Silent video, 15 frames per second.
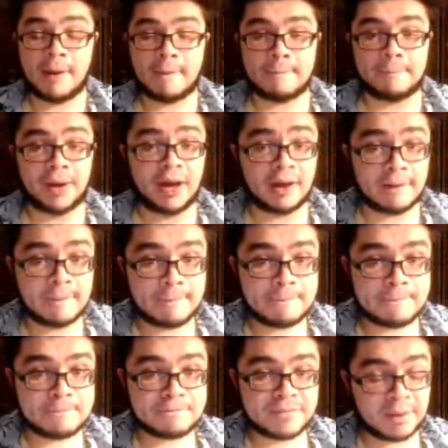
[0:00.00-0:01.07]

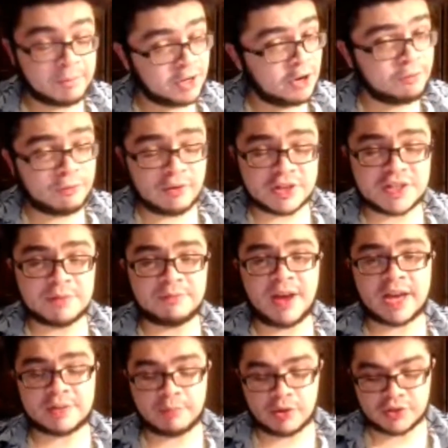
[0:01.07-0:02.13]
and we know four-seam
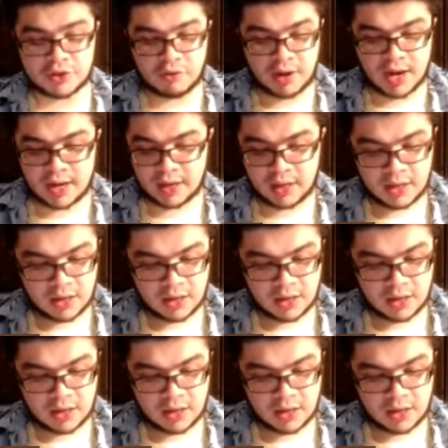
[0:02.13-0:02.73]
fastball is great.